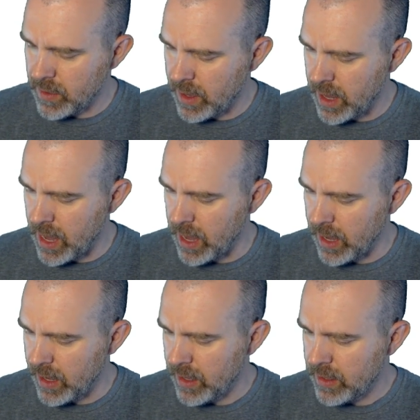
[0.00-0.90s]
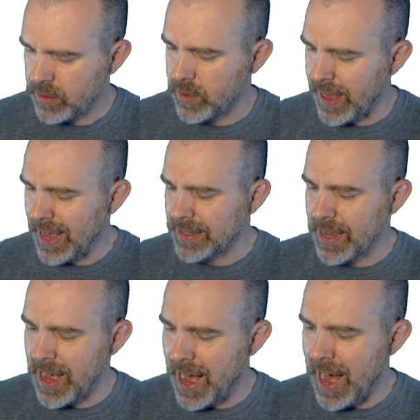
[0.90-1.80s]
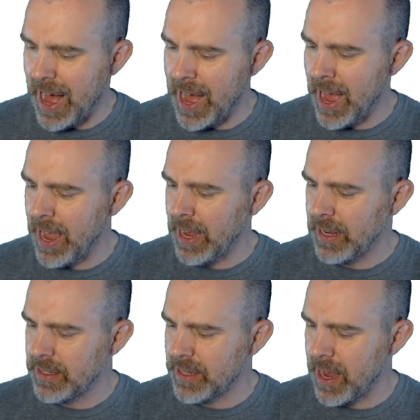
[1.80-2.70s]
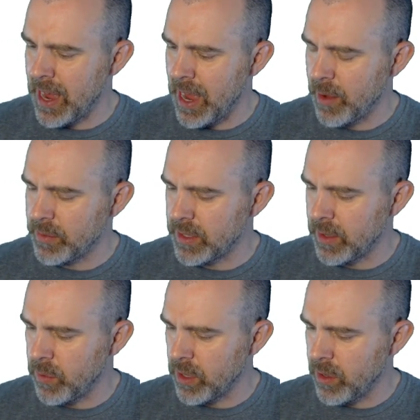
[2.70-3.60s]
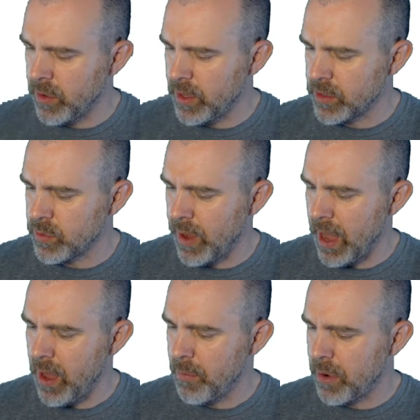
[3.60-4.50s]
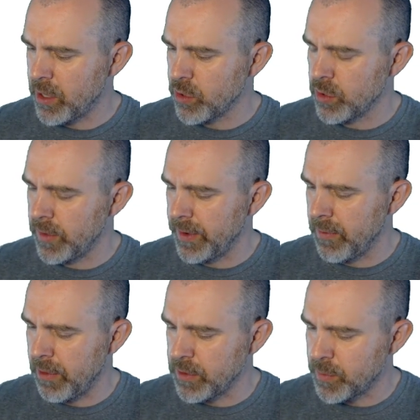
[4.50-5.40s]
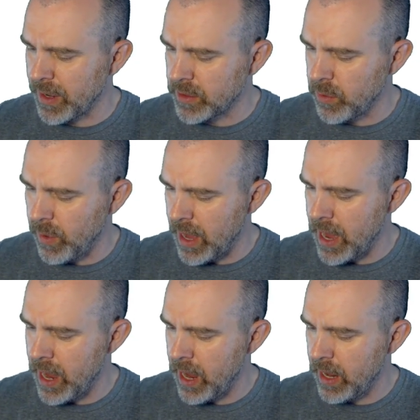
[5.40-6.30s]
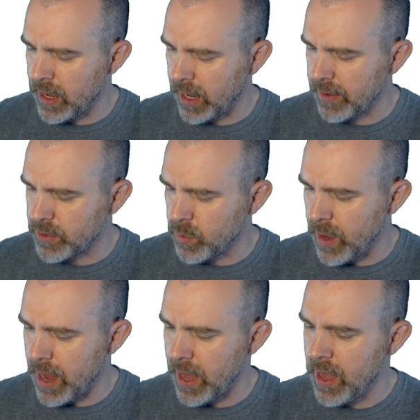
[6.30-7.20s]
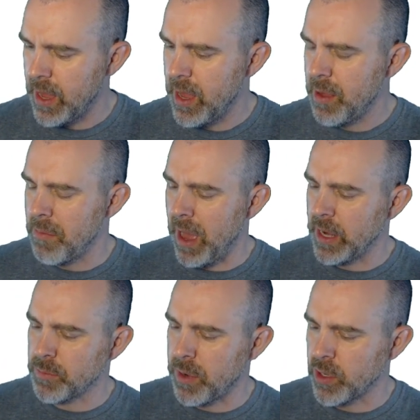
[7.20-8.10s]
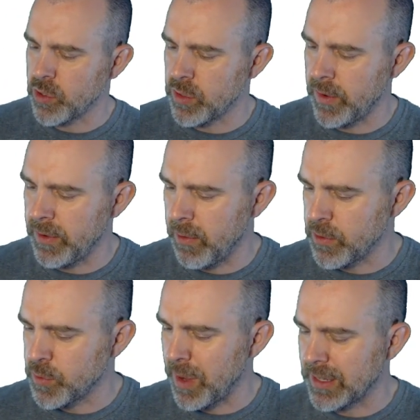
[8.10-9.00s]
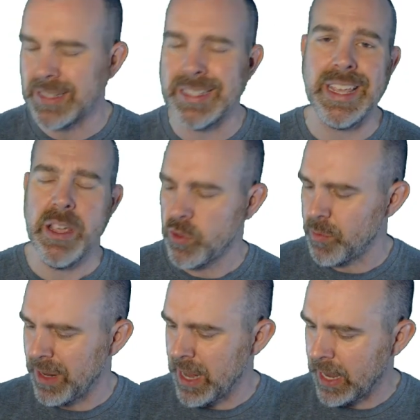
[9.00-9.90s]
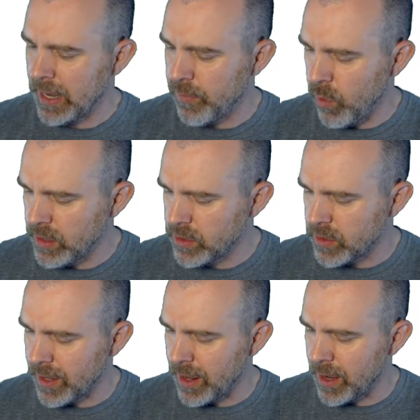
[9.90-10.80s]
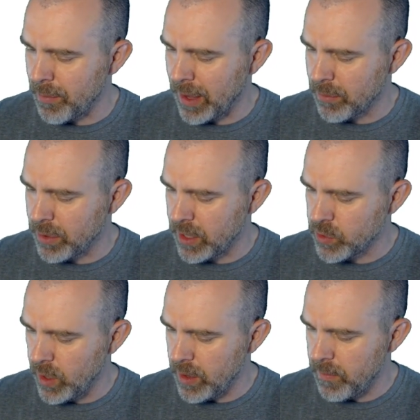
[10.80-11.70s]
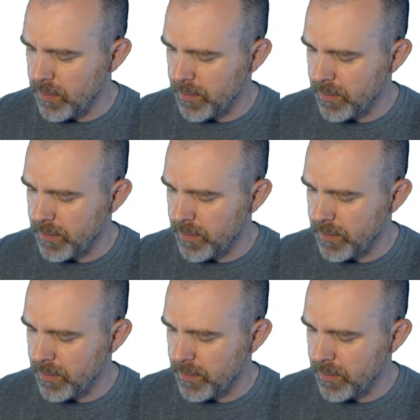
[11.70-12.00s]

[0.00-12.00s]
Okay, so that's I times, and then we'll go this way, partial derivative with respect to y, negative 2y, minus partial derivative with respect to z, which would be negative 1, so that'll end up being plus 1,